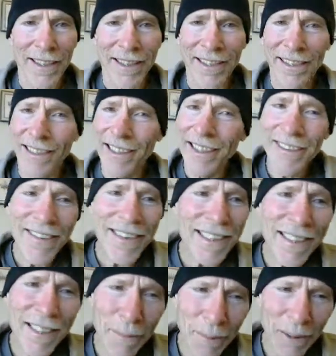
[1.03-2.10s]
living
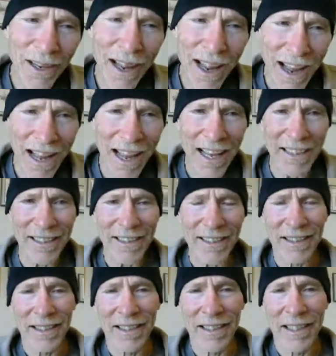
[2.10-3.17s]
some lies,
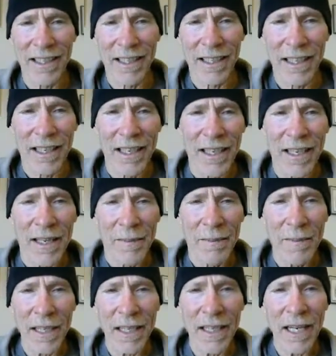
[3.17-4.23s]

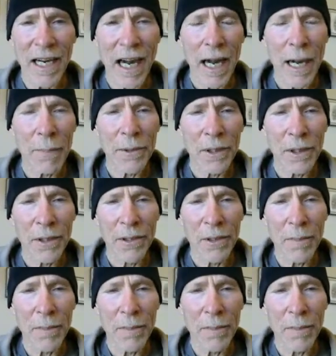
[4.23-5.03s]
being coptered